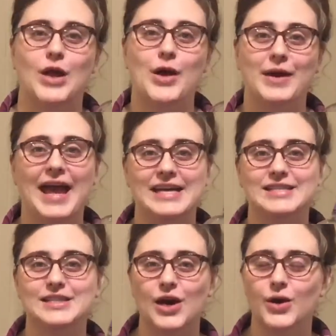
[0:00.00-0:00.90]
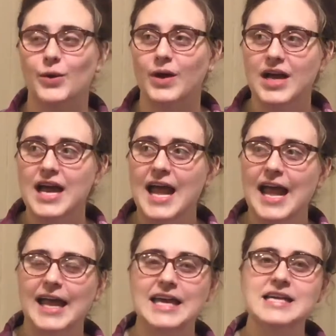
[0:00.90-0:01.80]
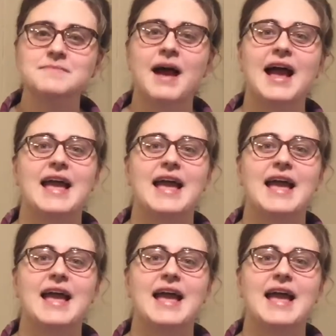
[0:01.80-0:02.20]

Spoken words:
Okay, so in my